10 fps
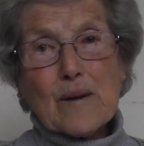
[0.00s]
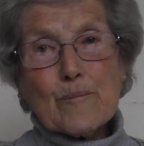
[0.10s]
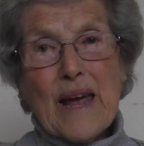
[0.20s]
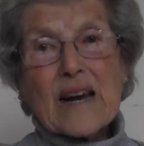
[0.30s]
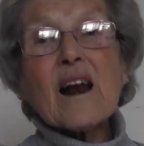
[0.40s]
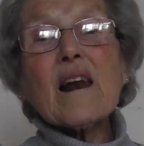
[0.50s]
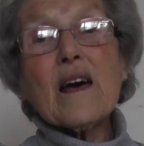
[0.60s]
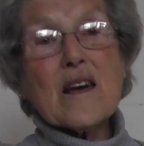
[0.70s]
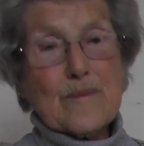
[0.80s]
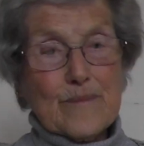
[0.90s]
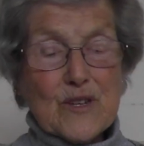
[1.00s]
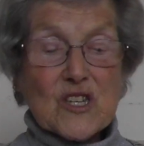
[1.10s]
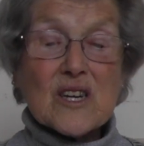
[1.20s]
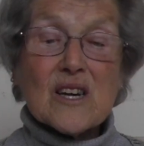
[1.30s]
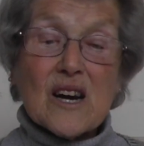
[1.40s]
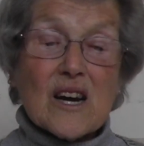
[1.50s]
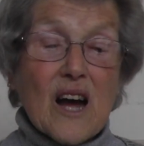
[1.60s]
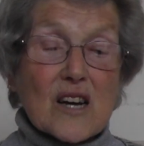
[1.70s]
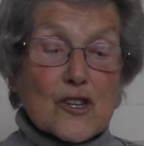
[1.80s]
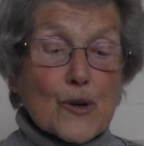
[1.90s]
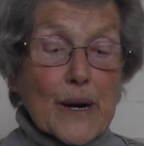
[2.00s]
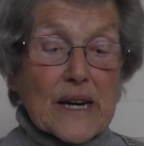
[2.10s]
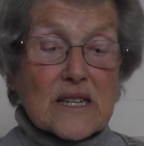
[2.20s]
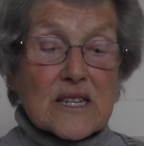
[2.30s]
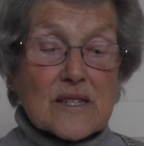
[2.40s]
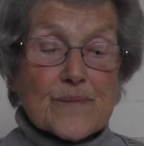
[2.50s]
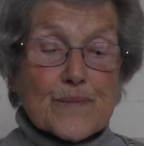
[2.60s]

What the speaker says: make claims to it.